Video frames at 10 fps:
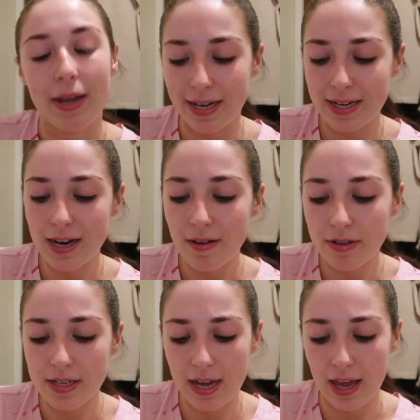And he didn't have a
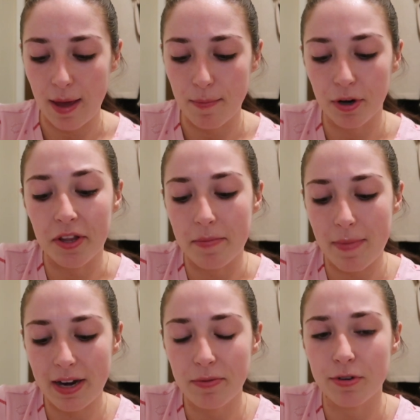ticket, but like the
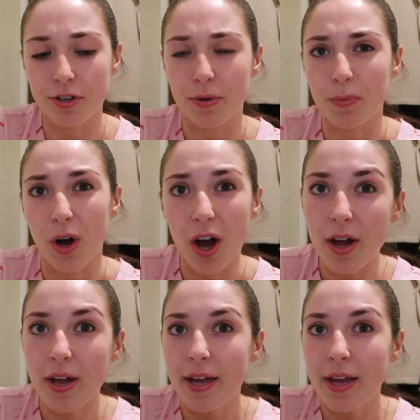man was like, what?